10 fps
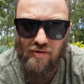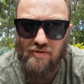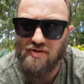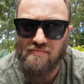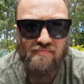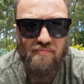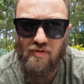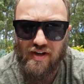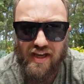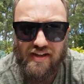awesome
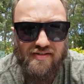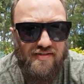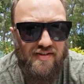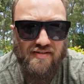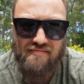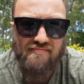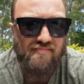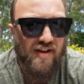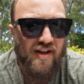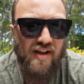for kids,
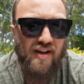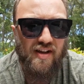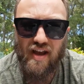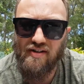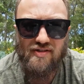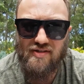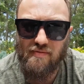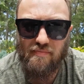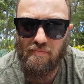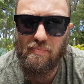and yeah, just
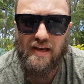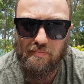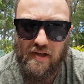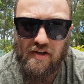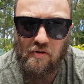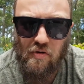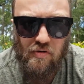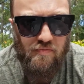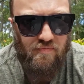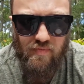a big beer
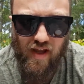hall,